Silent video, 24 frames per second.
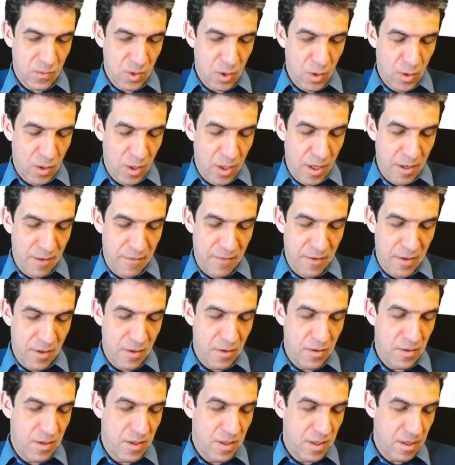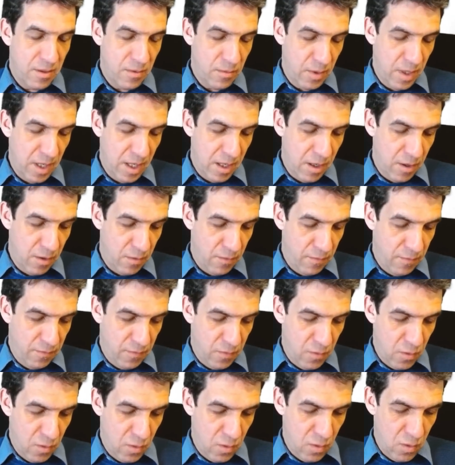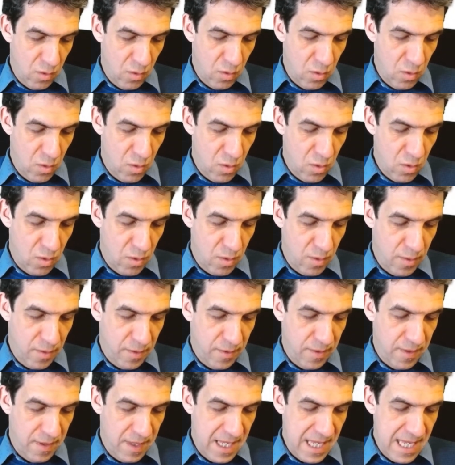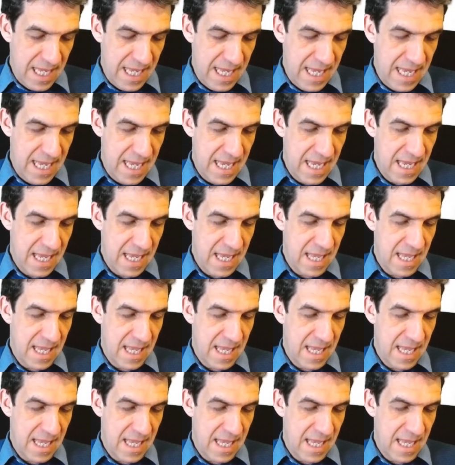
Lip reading: on an iPhone and we go for Authy,